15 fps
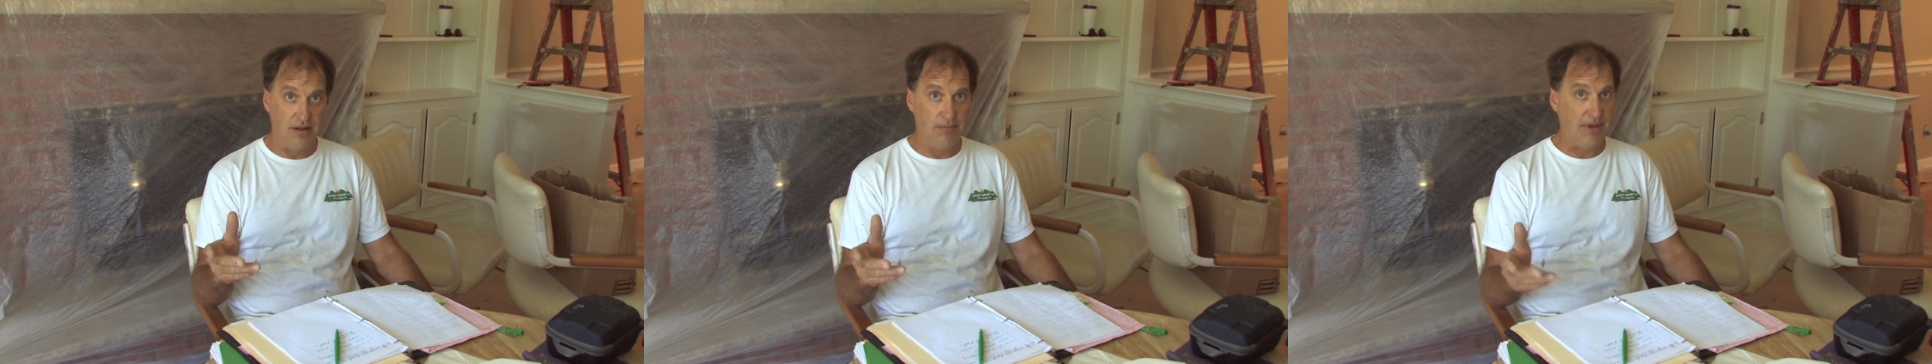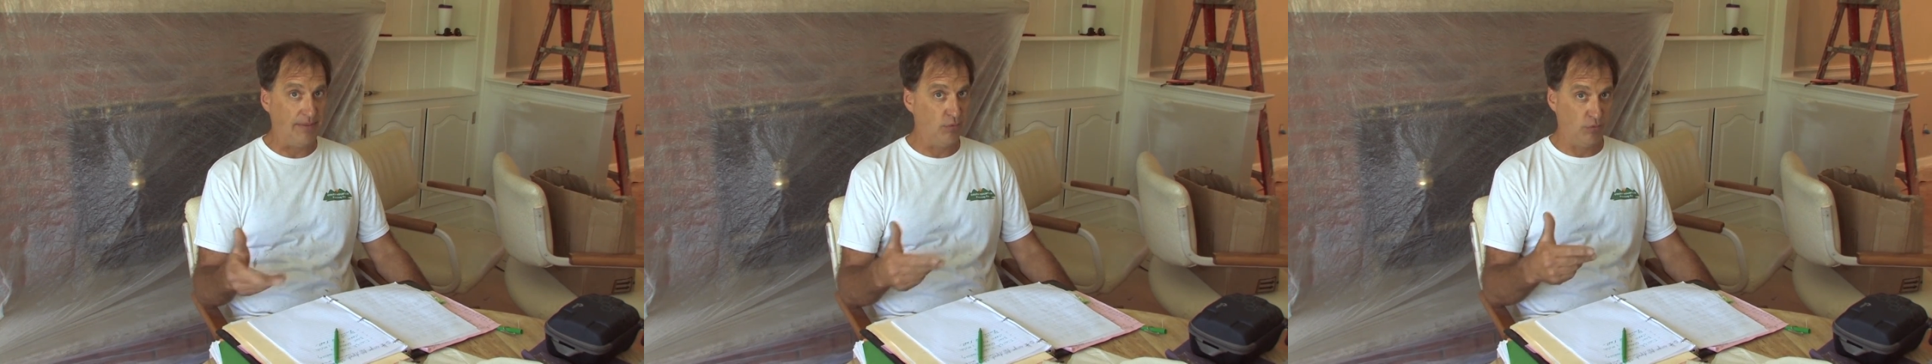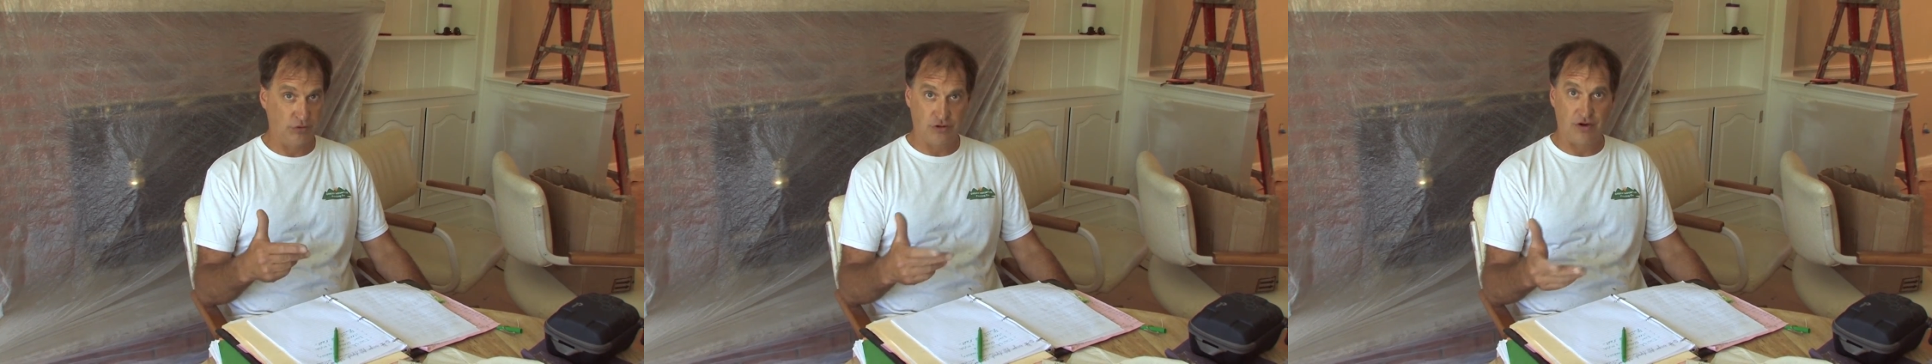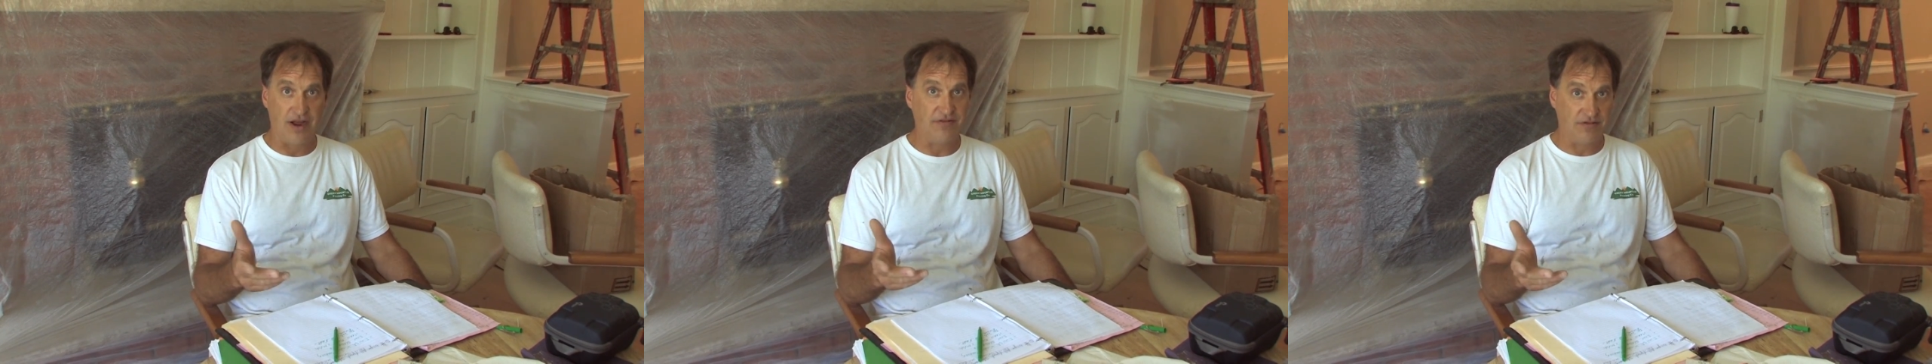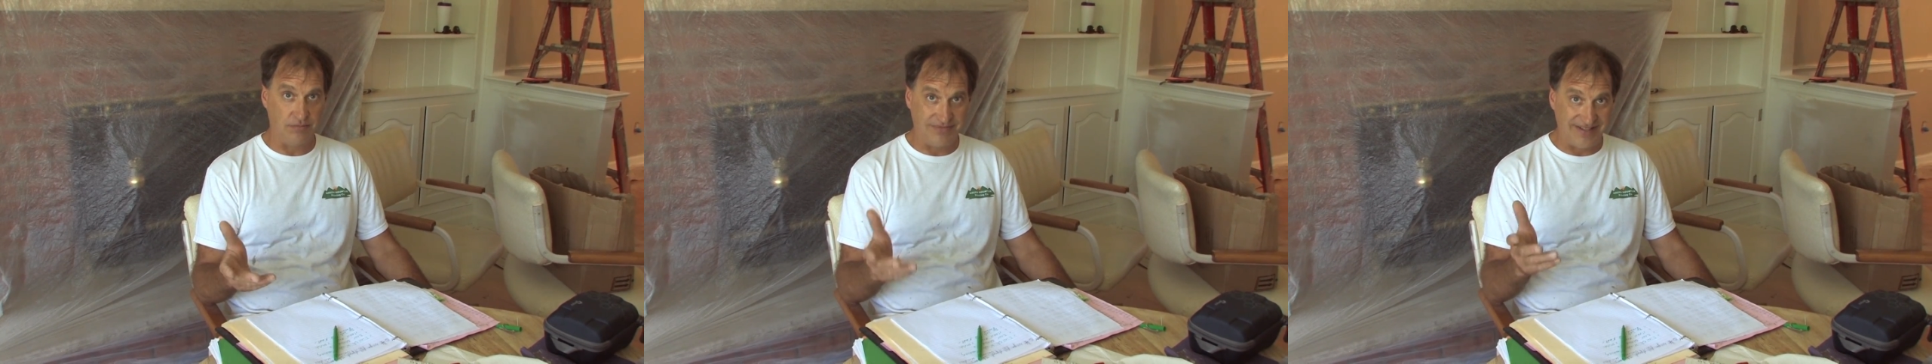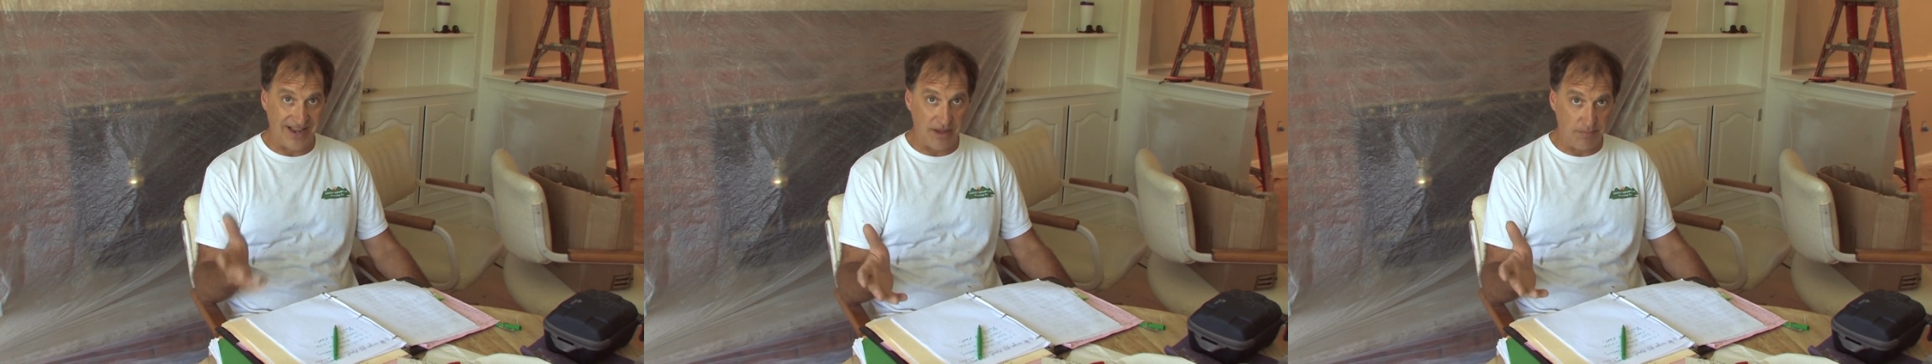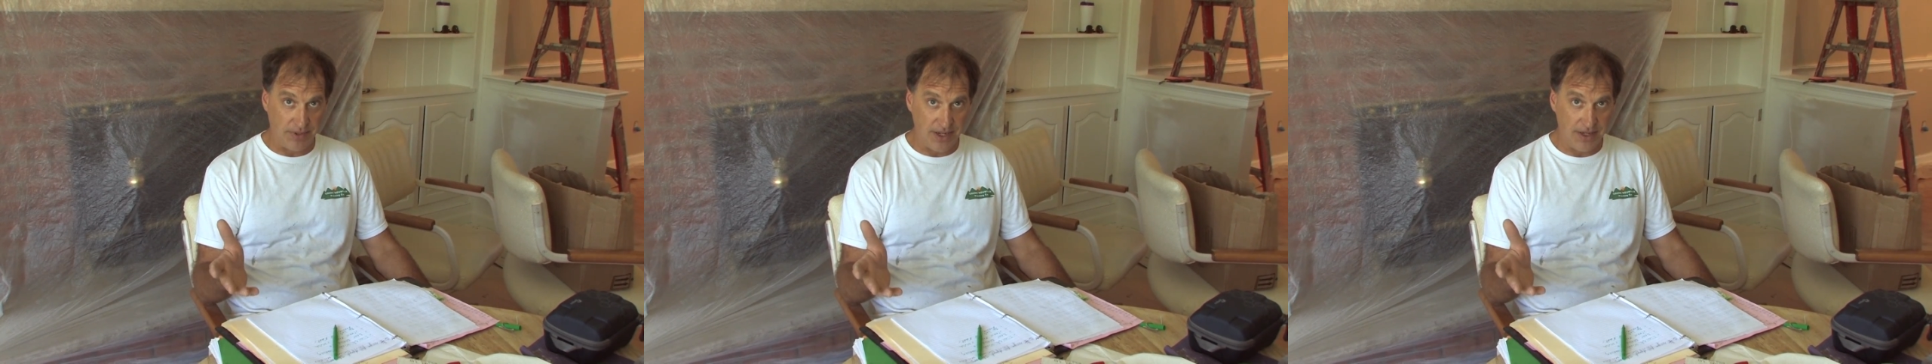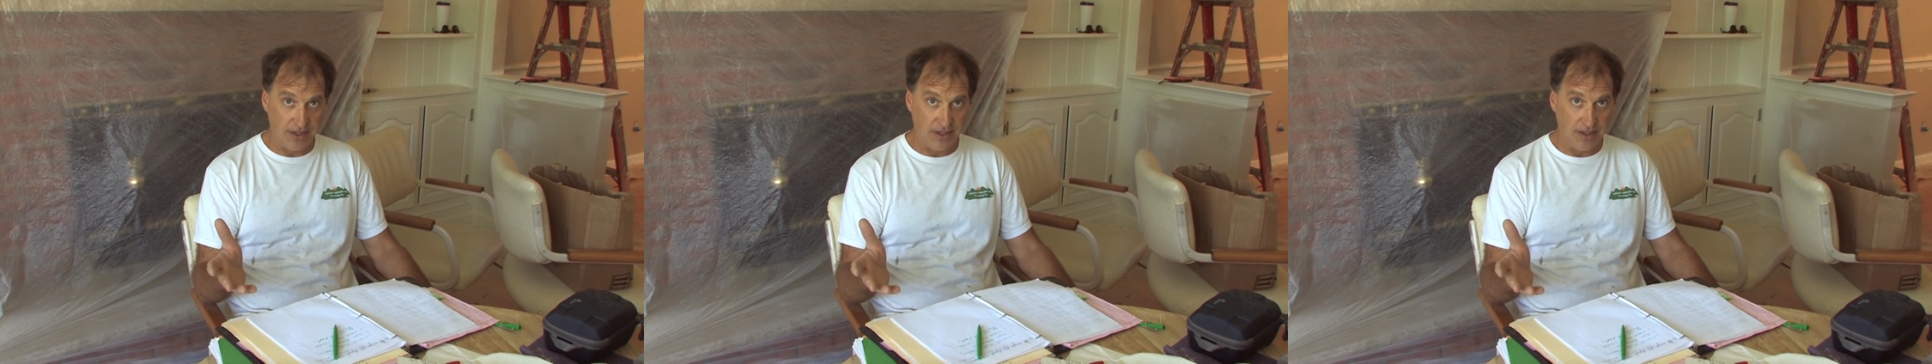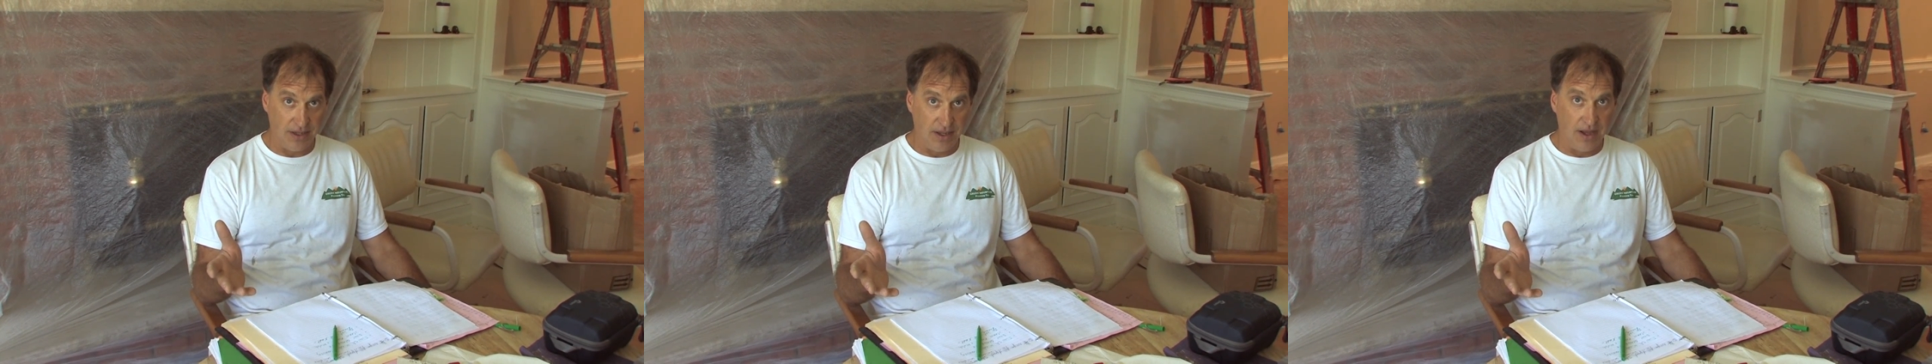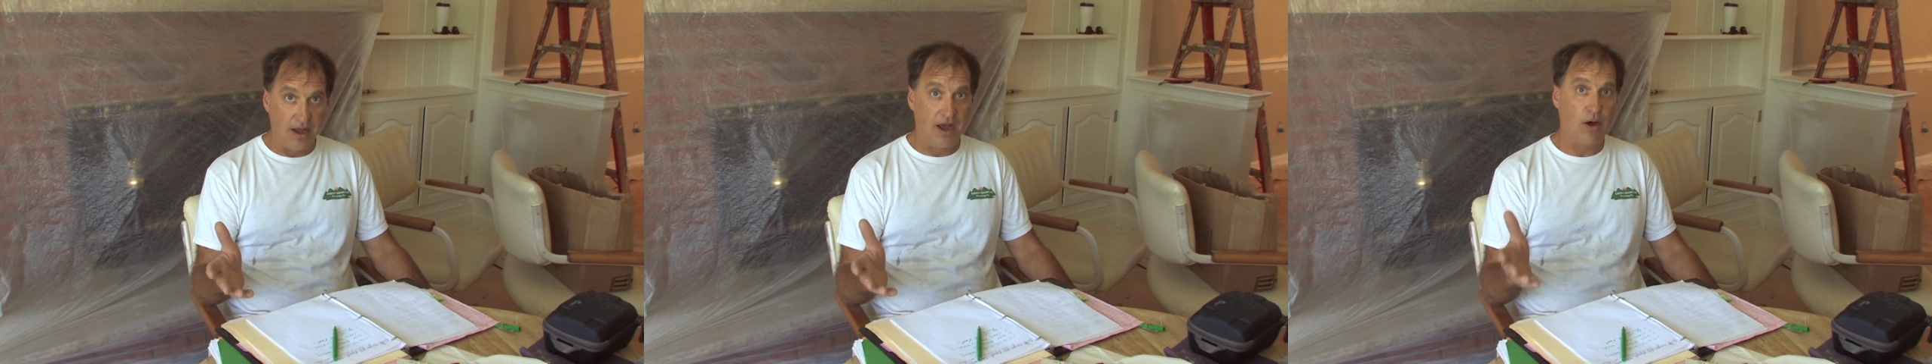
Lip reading: Maybe we'll try some taping.